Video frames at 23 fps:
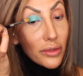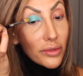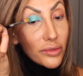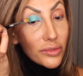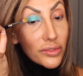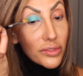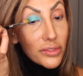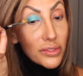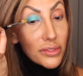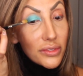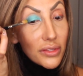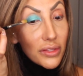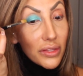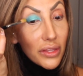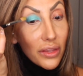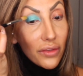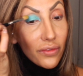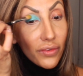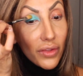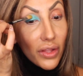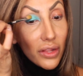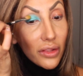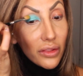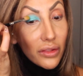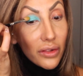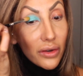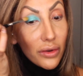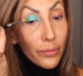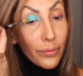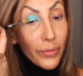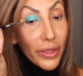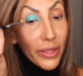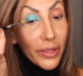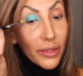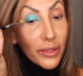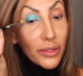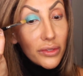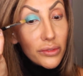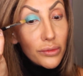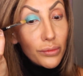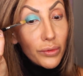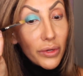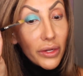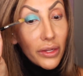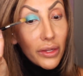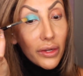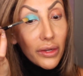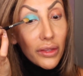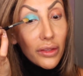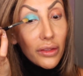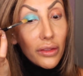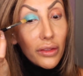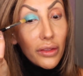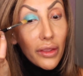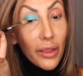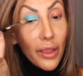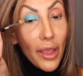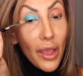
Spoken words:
just leave a little bit because we're going to